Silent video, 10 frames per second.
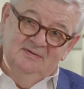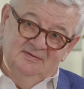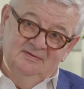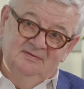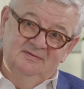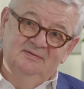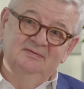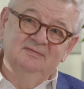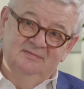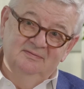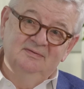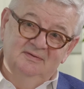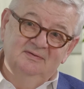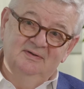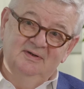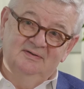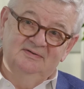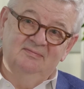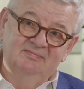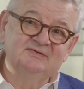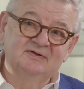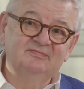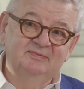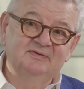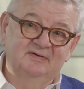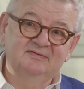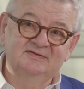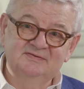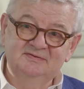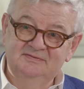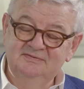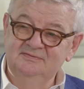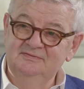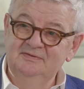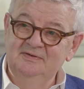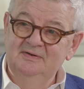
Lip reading: they are temples of bureaucracy too.